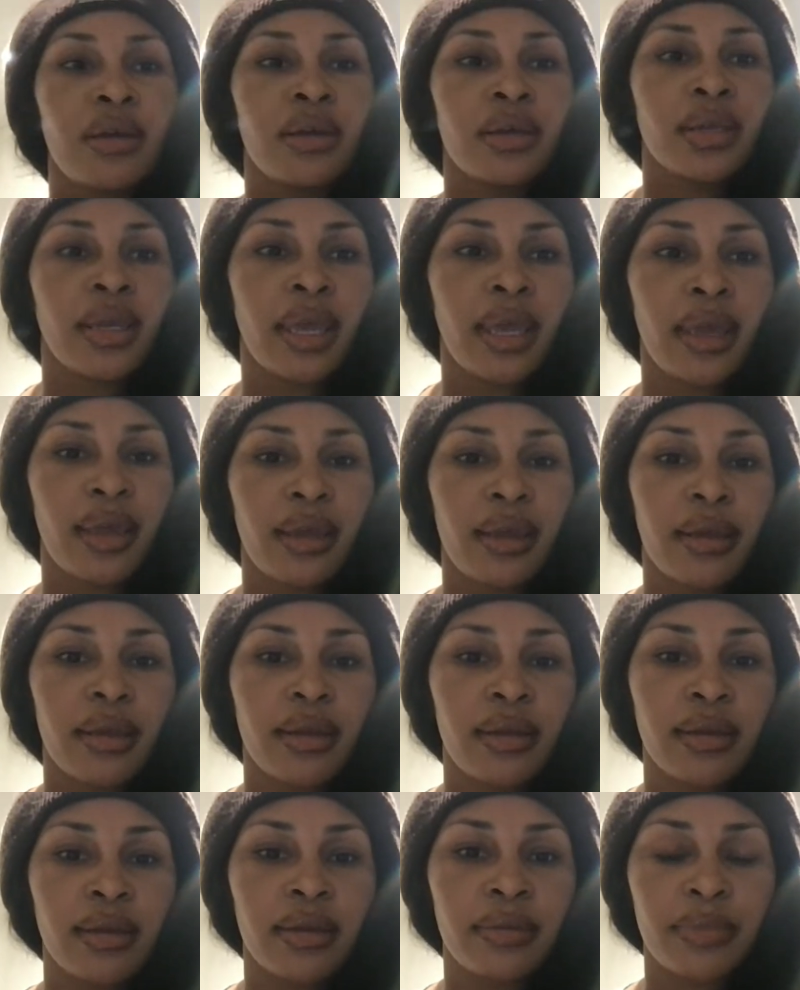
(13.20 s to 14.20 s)

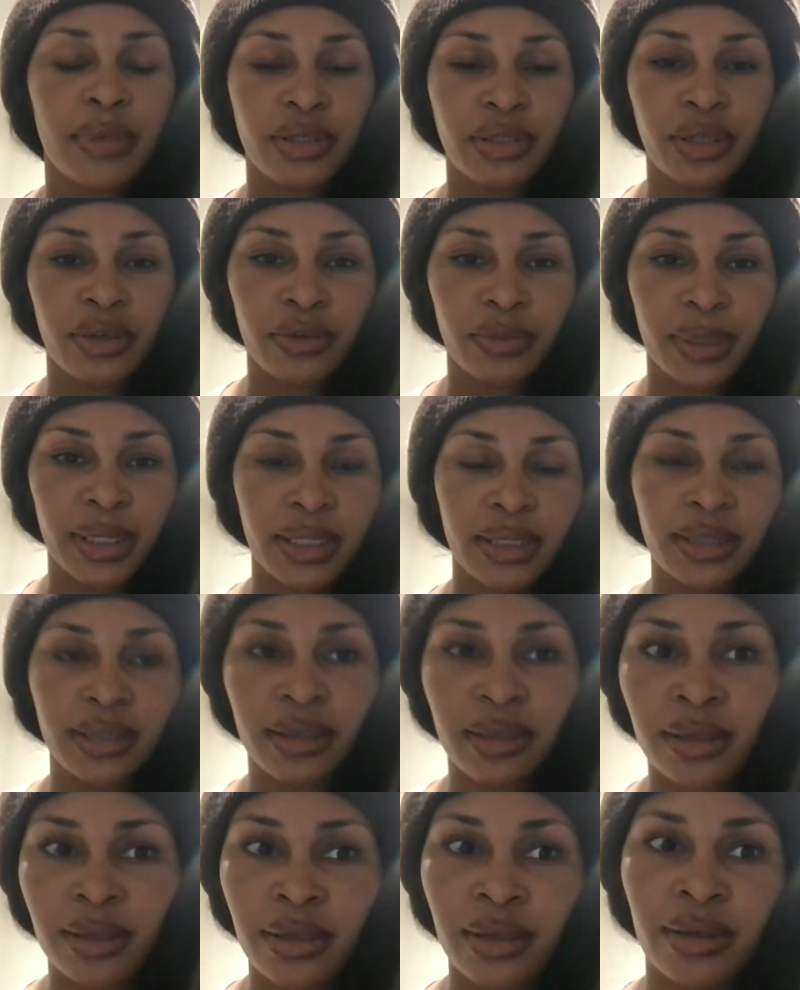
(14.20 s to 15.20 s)
Okay, make sure everybody's
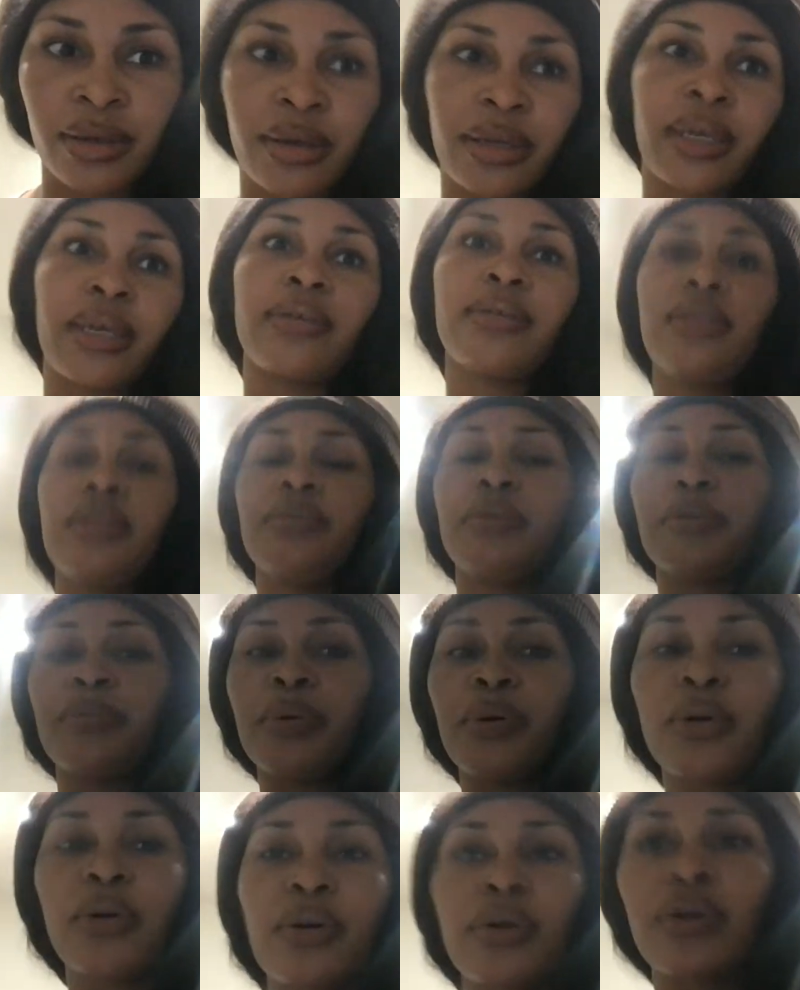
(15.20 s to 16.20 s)
still in here. Okay, so
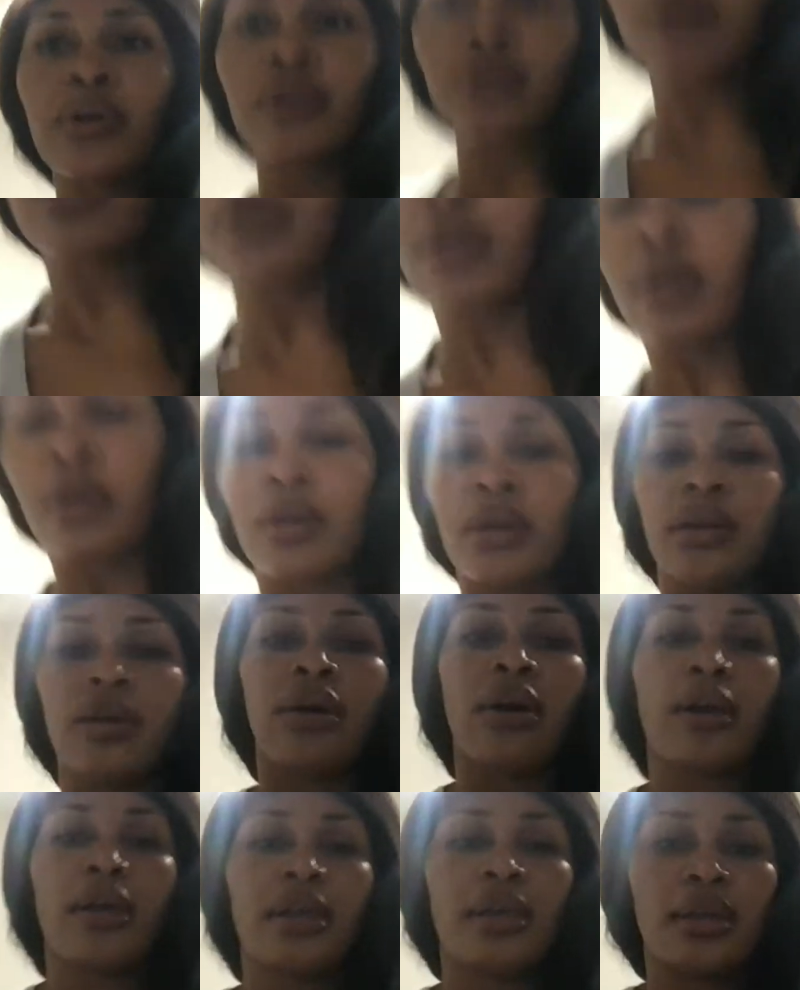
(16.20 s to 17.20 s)
people
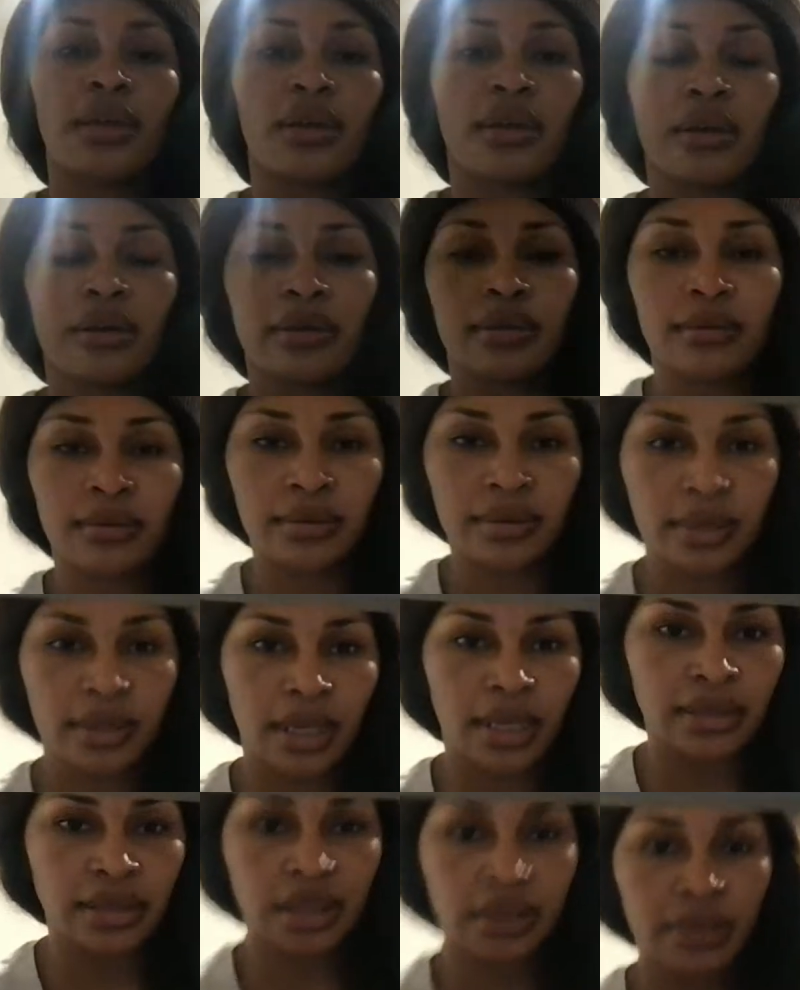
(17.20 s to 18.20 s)
are here, and
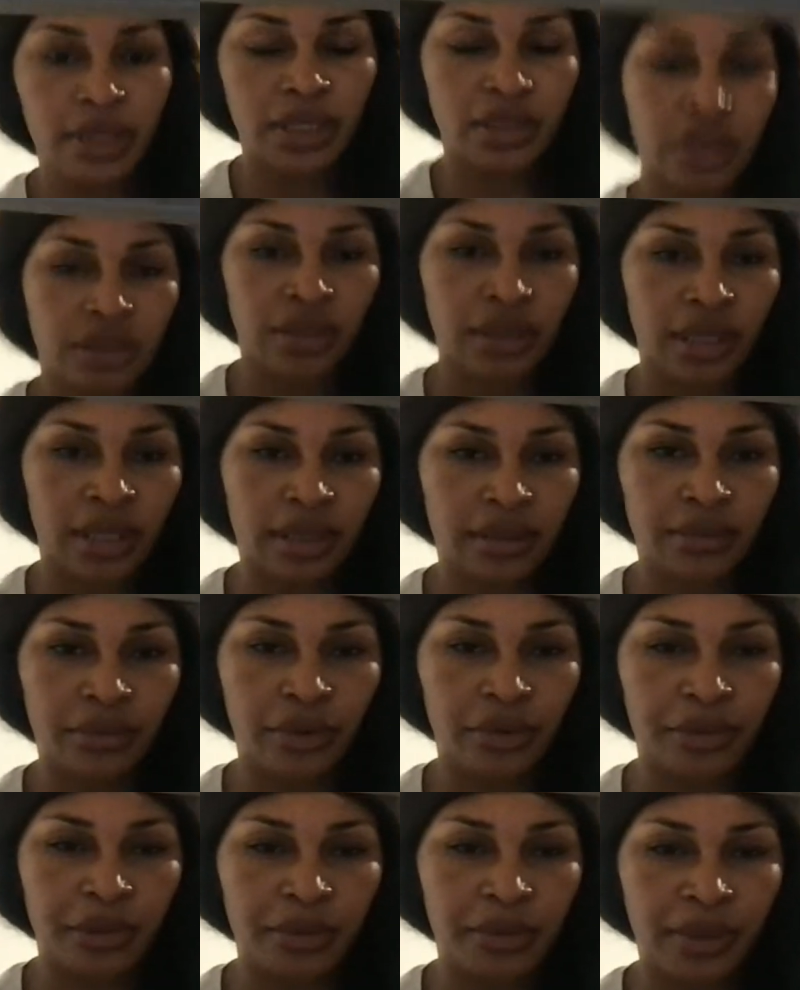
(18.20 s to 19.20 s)
I'll just make sure like
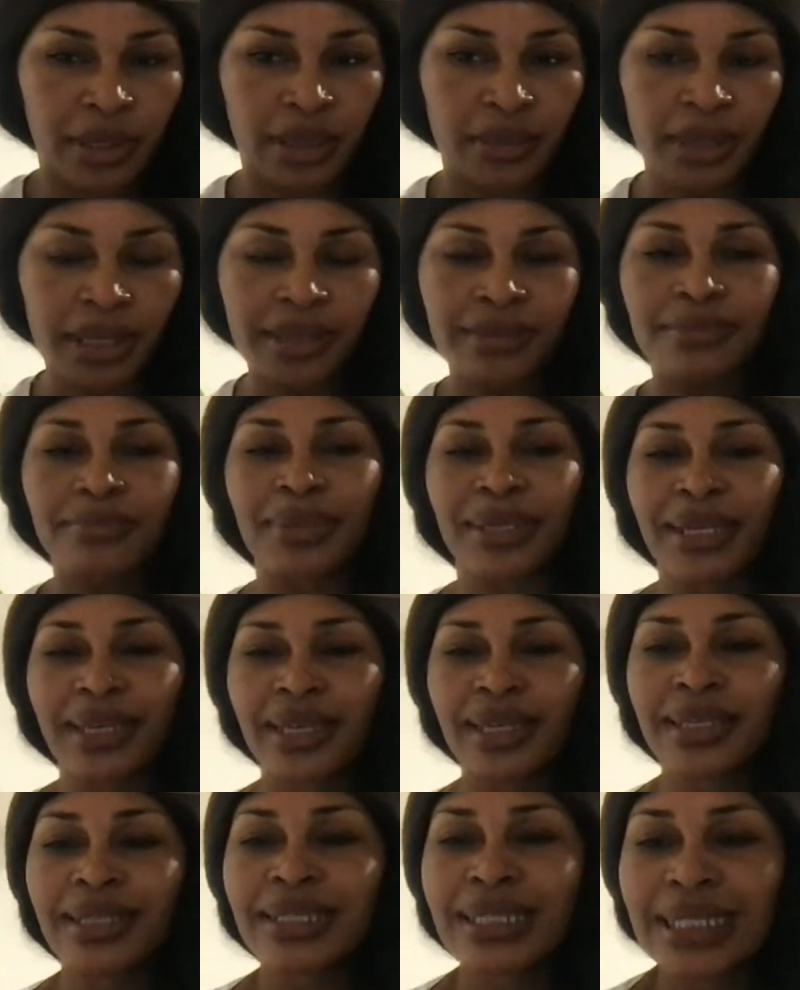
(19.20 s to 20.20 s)
more people come in
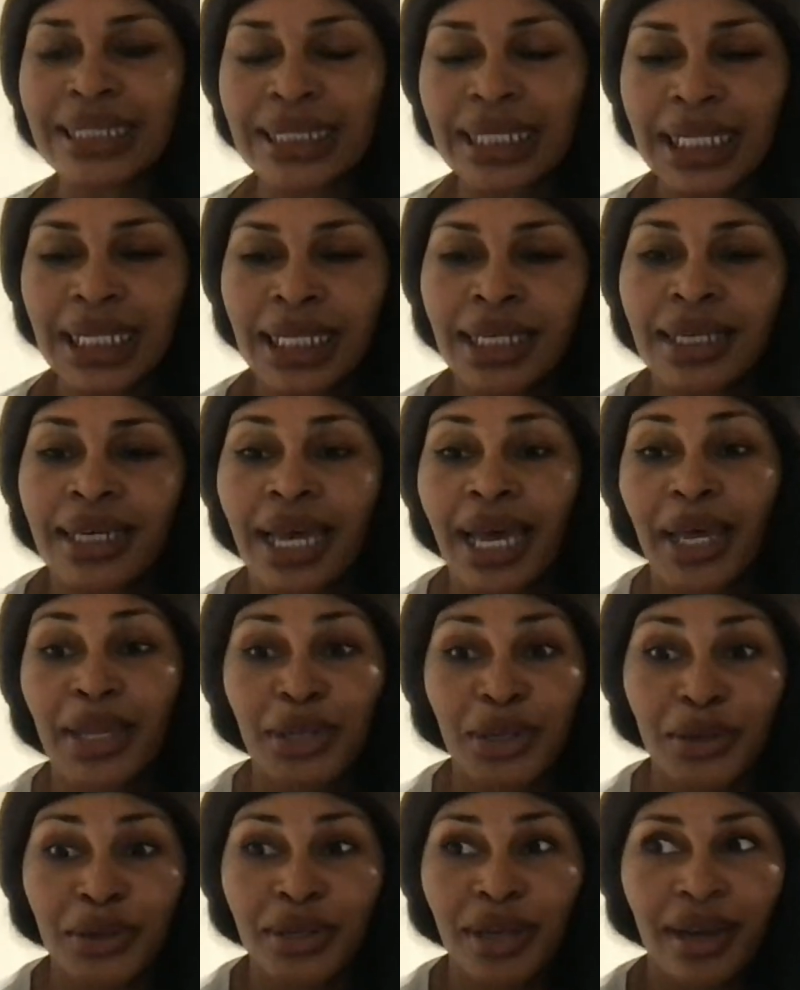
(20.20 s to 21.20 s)
because I
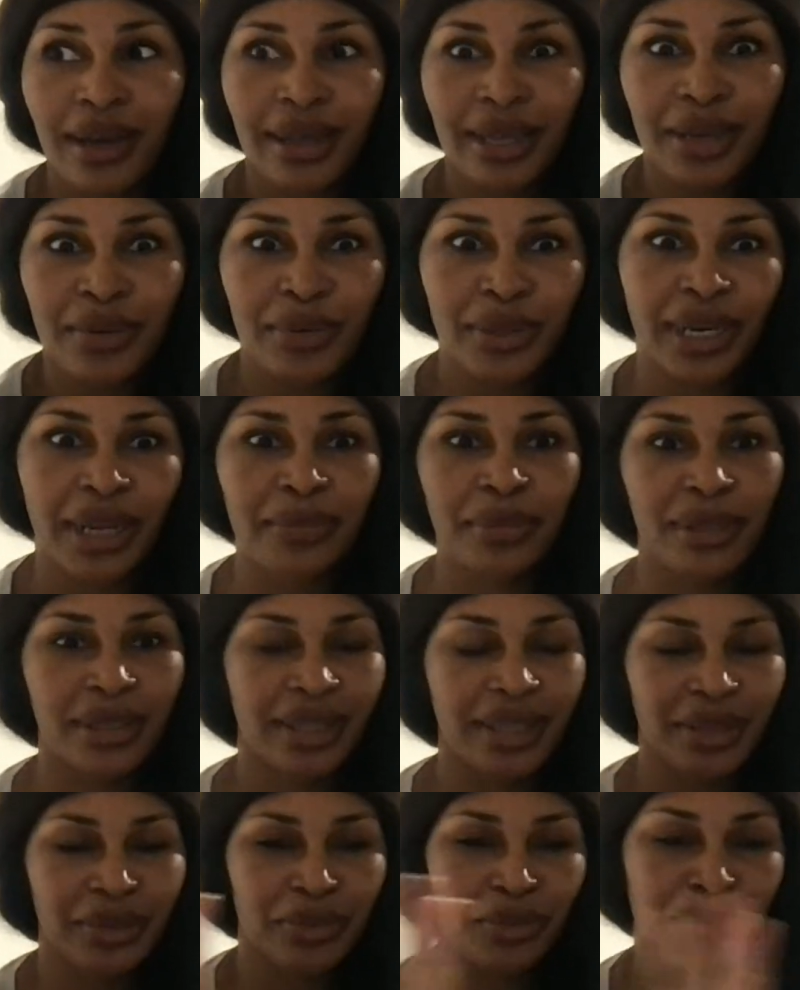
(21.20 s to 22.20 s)
know y'all hate when I be
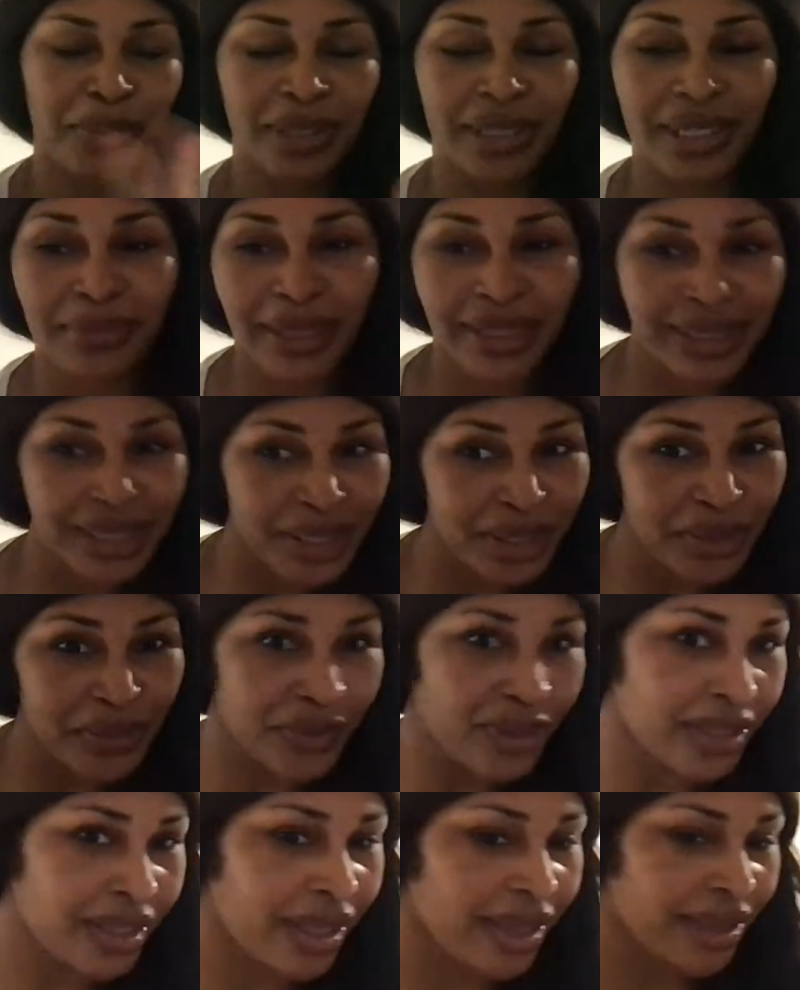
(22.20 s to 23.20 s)
like repeating myself
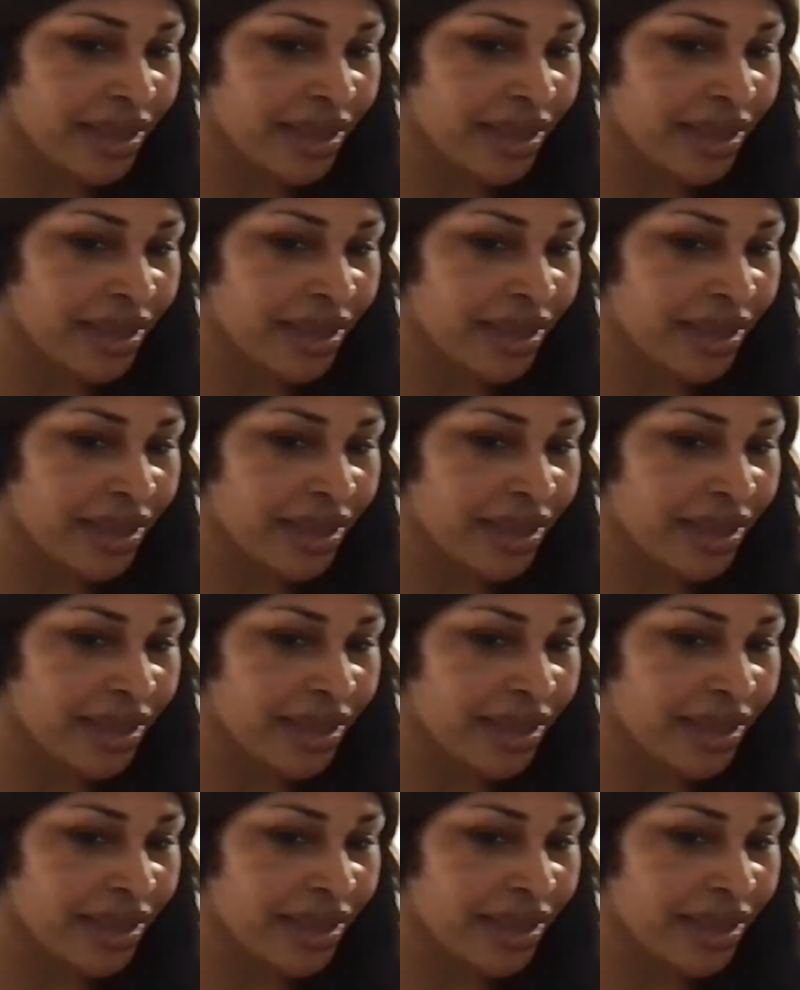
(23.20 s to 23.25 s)
a lot.